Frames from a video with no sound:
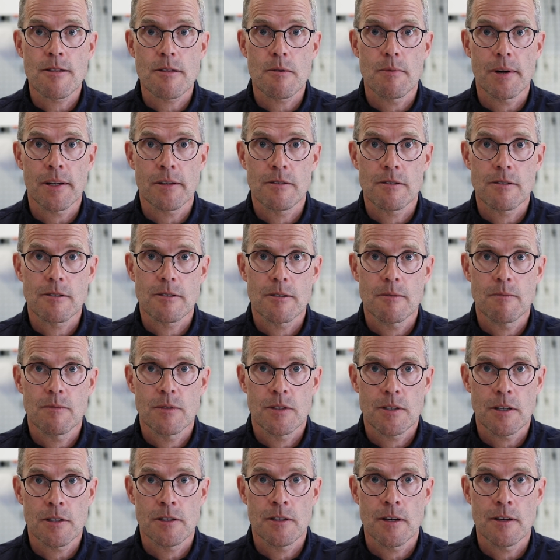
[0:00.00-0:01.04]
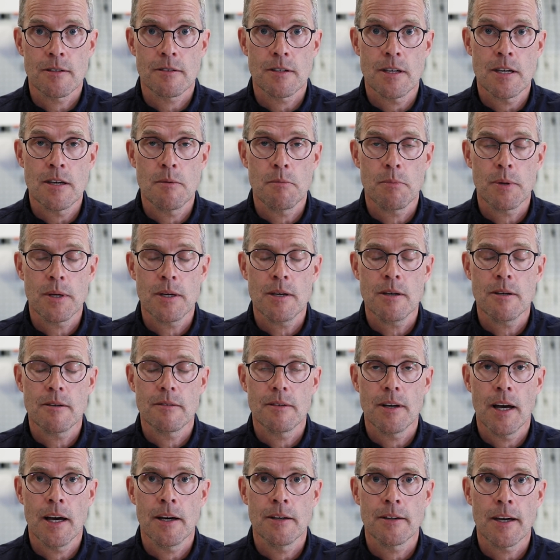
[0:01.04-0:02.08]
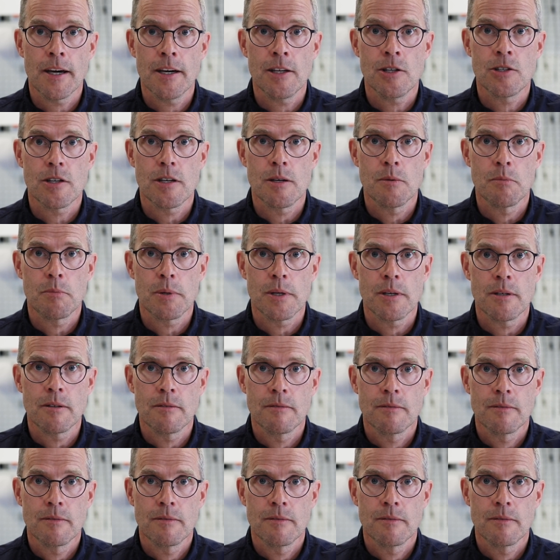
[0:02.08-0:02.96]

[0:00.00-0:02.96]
threats, such as EMP and HEMP,